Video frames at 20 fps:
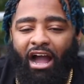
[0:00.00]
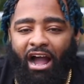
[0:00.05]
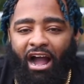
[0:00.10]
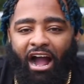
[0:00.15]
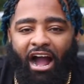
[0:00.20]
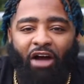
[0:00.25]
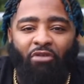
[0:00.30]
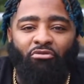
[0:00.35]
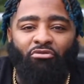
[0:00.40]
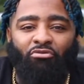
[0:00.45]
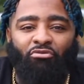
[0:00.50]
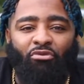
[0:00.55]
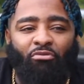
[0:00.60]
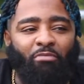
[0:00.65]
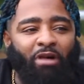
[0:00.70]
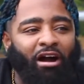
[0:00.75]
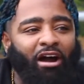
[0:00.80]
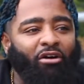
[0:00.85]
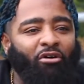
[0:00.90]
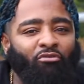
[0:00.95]
I would want
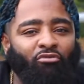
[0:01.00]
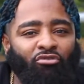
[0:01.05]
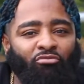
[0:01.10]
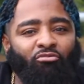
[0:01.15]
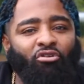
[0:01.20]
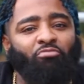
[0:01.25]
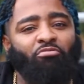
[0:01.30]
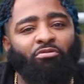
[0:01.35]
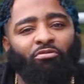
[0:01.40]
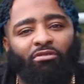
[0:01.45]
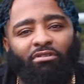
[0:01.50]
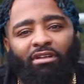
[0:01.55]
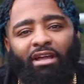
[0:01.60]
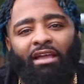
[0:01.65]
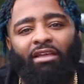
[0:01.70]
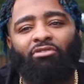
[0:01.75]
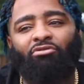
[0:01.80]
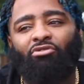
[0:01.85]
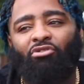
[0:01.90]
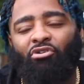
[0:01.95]
my I would want more people
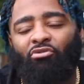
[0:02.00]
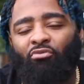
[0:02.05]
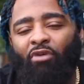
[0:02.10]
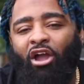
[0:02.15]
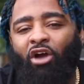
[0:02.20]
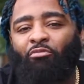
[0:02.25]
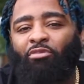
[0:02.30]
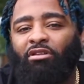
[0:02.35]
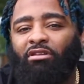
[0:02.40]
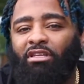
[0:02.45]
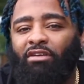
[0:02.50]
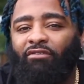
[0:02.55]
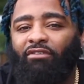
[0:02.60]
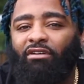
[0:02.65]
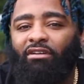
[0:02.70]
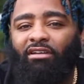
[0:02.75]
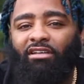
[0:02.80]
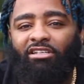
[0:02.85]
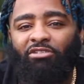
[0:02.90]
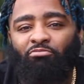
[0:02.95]
like you know around me
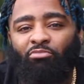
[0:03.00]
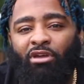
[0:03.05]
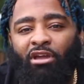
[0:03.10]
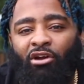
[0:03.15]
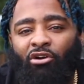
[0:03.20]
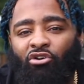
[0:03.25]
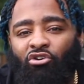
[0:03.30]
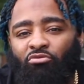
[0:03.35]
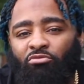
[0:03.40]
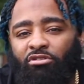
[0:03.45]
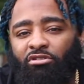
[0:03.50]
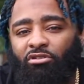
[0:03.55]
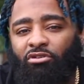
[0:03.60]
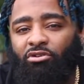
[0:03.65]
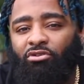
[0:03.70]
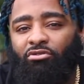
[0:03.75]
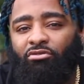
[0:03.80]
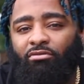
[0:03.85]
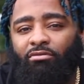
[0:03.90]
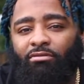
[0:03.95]
living in these big homes
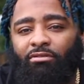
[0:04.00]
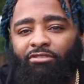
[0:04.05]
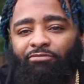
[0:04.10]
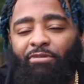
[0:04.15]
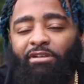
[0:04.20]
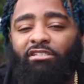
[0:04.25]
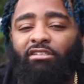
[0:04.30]
too. Yeah.